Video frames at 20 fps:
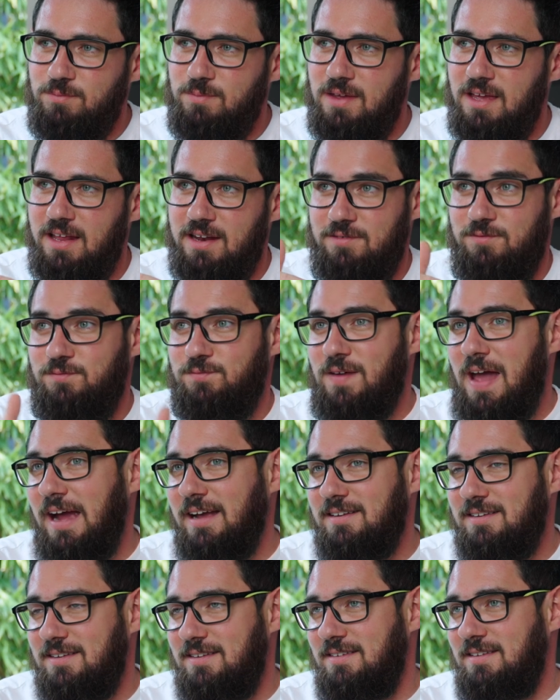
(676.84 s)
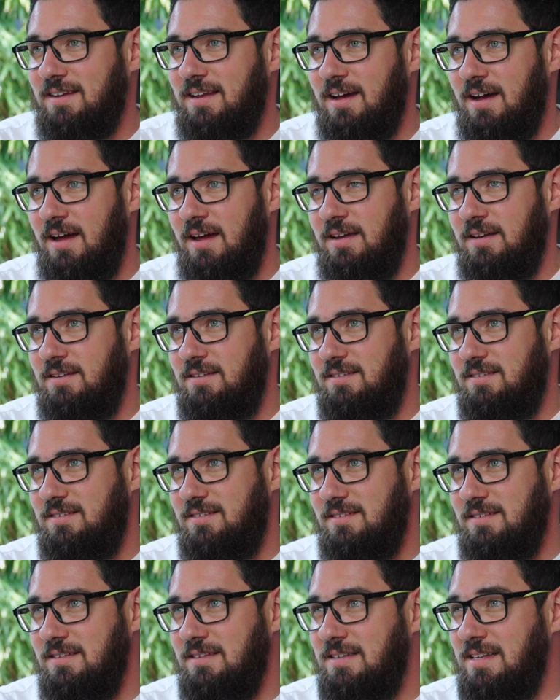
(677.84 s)
me an effect that I
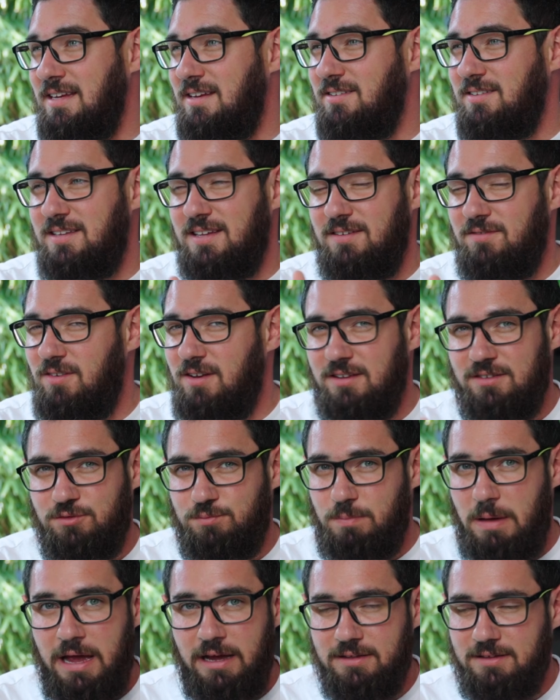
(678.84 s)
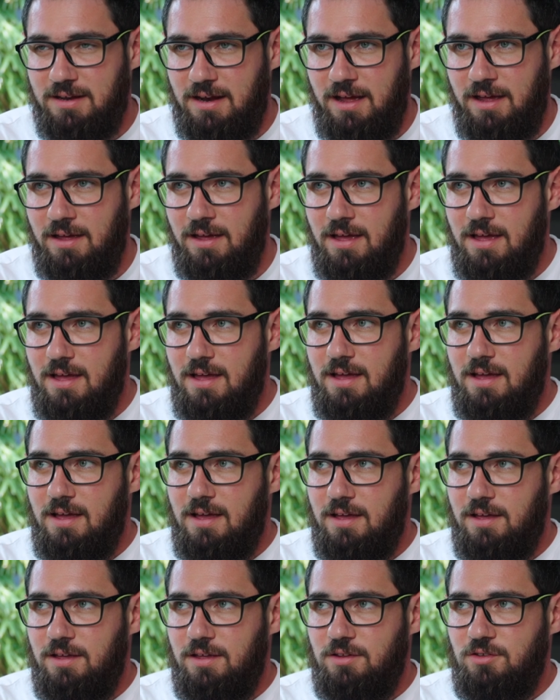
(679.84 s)
didn't even expect, and
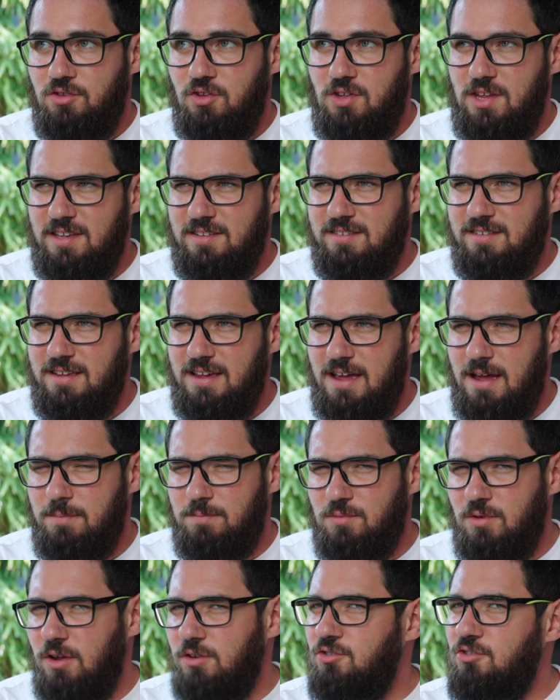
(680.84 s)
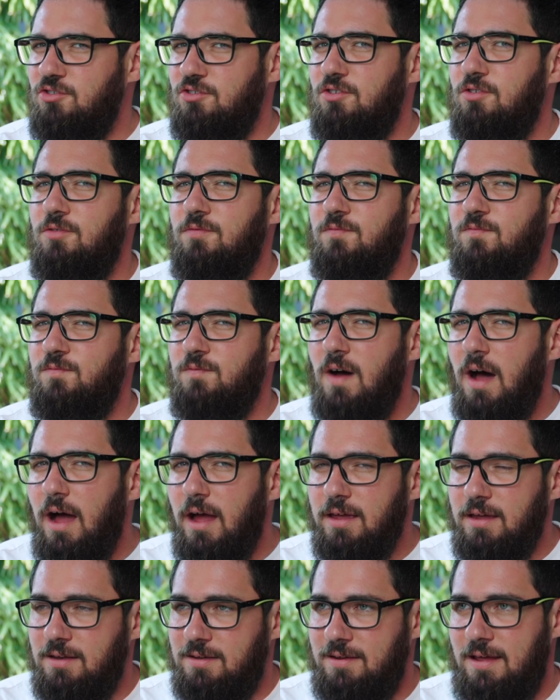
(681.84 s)
to this day I'm not sure
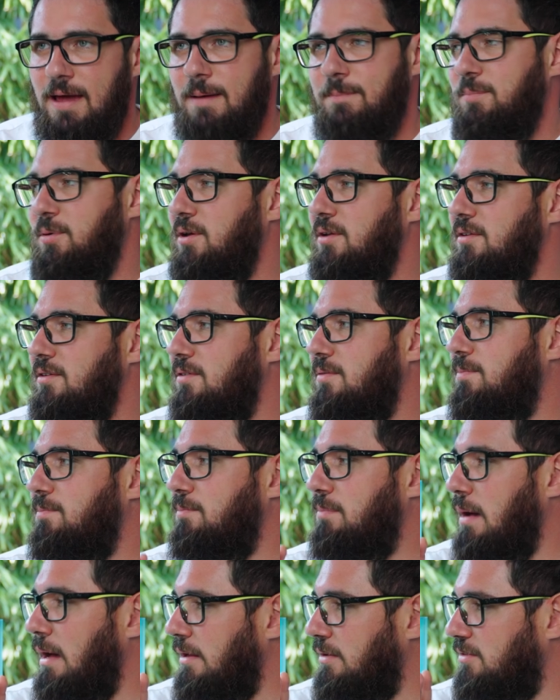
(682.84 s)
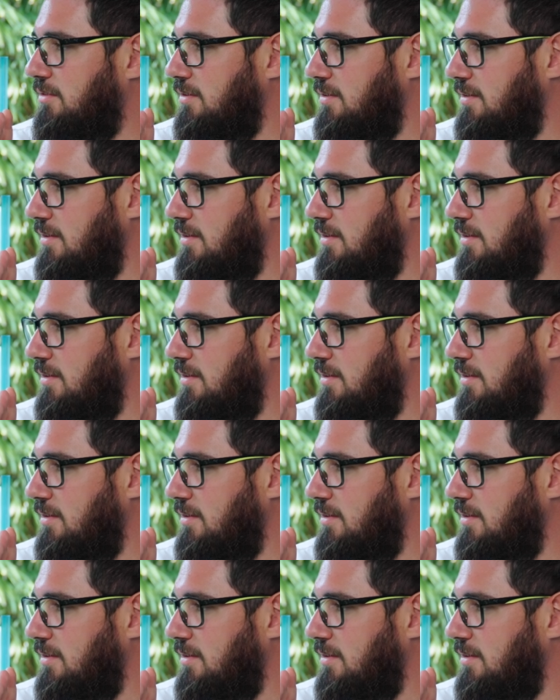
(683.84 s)
why it happened, but